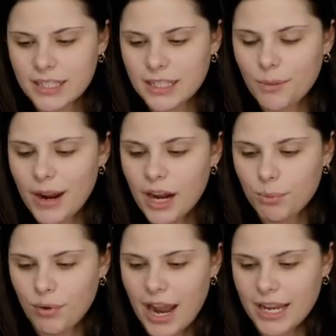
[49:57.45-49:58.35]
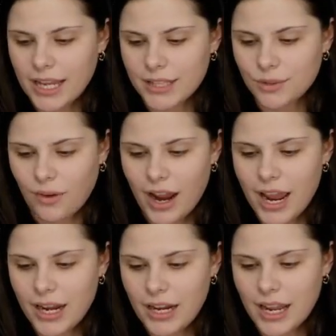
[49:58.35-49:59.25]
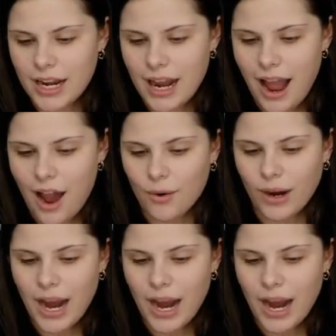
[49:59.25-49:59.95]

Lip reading: square brackets, right, in our